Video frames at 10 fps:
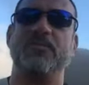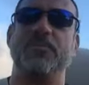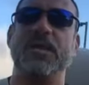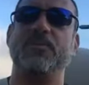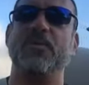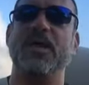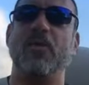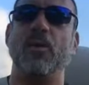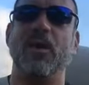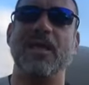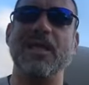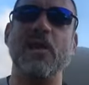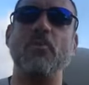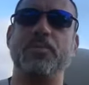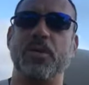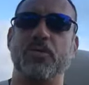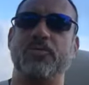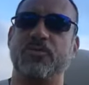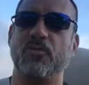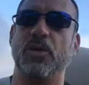the people that will help you
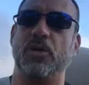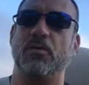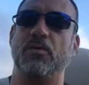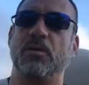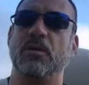through